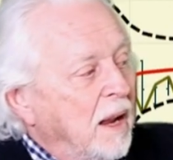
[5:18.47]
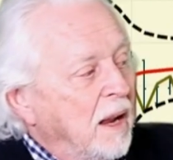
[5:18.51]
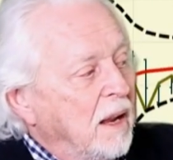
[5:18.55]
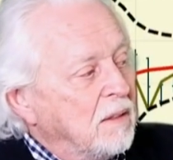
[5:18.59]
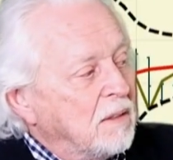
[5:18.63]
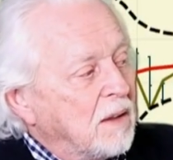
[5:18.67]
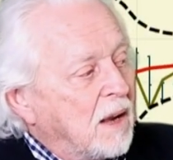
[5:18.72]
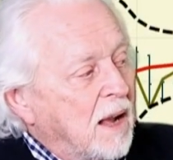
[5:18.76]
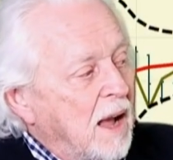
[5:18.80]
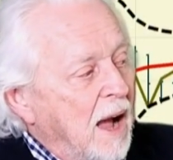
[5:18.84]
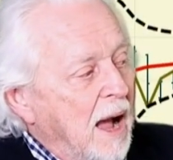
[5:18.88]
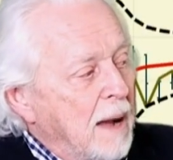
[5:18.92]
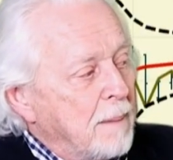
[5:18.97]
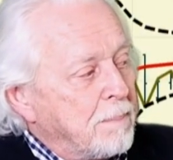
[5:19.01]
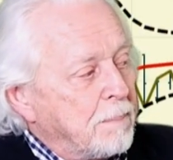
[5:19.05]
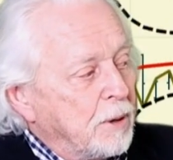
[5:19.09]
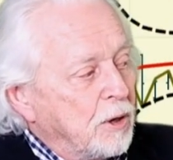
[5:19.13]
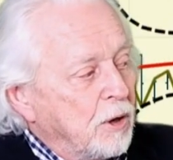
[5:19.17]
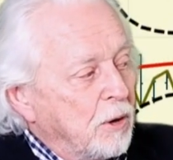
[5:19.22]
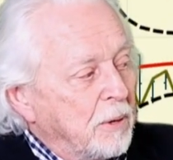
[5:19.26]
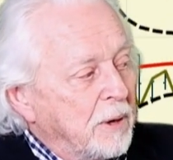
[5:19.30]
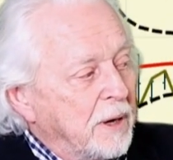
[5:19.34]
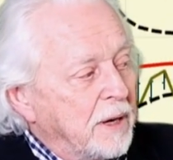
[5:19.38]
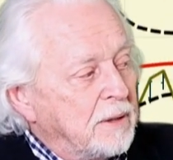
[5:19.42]
In the copper,
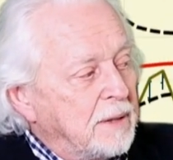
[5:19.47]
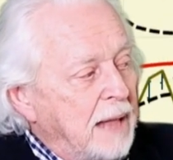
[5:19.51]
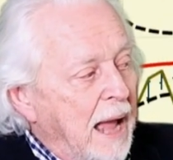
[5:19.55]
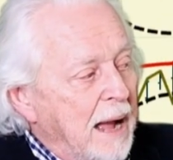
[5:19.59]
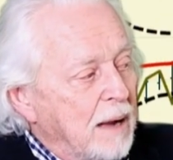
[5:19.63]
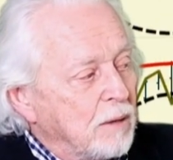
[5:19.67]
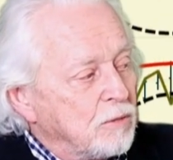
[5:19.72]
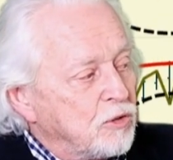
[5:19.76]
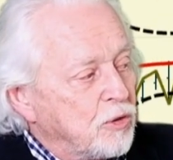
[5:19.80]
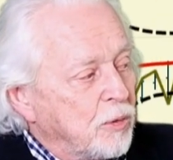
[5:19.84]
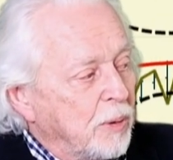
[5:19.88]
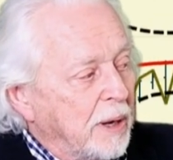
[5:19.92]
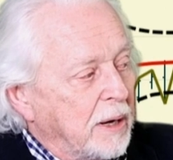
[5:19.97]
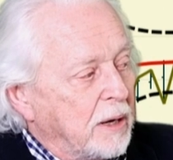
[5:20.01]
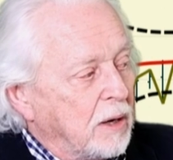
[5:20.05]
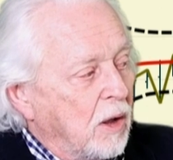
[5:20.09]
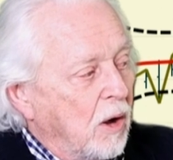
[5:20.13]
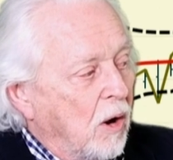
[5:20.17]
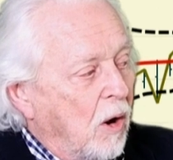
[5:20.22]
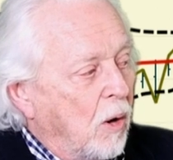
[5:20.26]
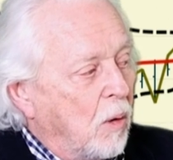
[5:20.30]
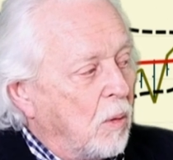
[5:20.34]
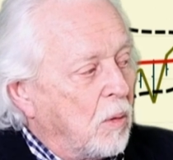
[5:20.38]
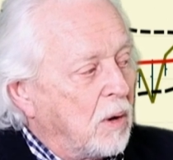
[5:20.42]
you're in a downtrend,
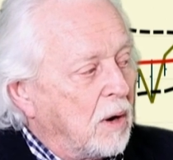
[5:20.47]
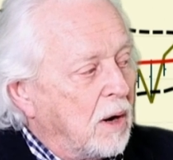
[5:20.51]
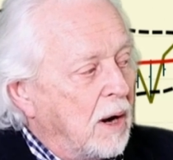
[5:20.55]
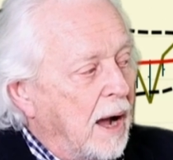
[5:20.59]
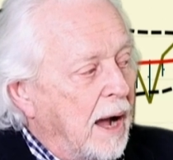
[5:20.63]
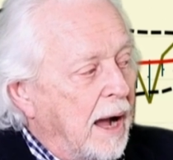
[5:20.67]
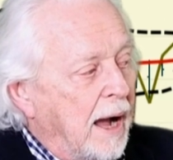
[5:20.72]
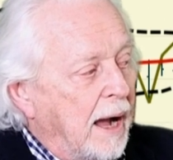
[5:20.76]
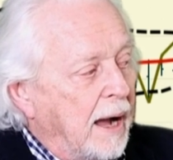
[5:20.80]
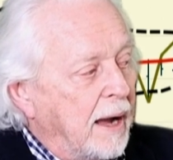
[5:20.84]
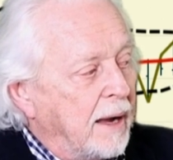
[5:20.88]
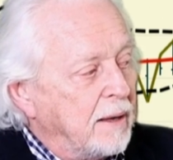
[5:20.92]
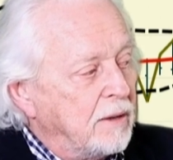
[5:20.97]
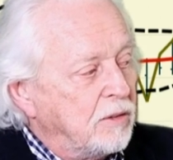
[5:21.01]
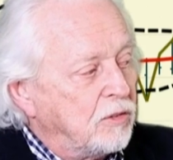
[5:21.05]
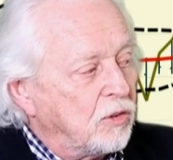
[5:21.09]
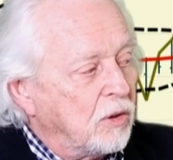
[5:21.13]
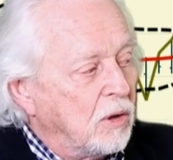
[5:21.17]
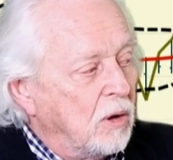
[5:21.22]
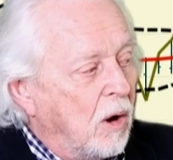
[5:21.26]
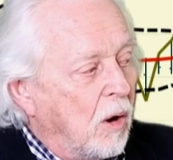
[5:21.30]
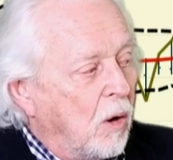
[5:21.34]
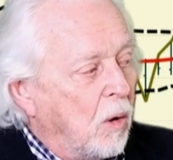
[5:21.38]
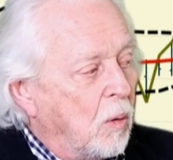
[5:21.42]
lower highs,
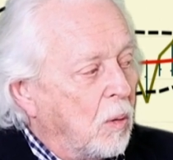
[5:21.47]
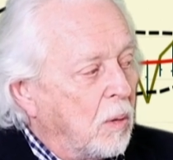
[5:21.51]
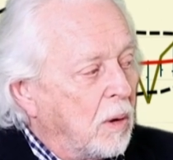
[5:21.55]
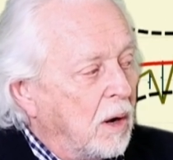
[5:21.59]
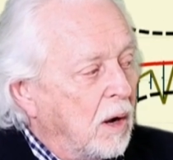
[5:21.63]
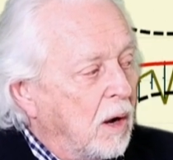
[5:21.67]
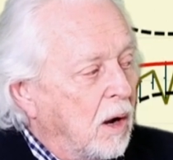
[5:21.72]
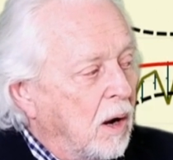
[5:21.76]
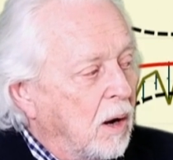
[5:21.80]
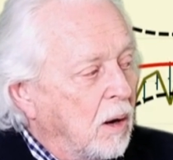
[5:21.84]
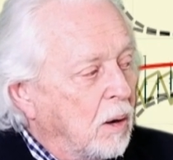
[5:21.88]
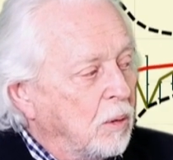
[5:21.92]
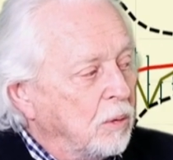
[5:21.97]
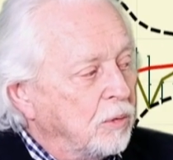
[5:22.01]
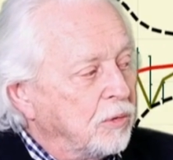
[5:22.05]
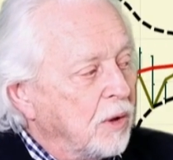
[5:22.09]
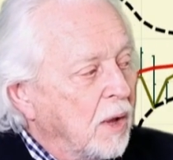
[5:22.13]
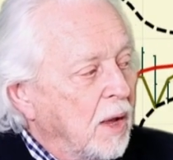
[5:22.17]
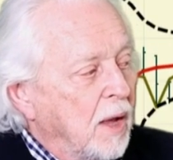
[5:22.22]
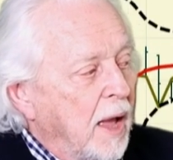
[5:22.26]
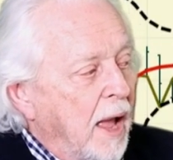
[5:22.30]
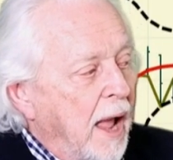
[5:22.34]
lower lows.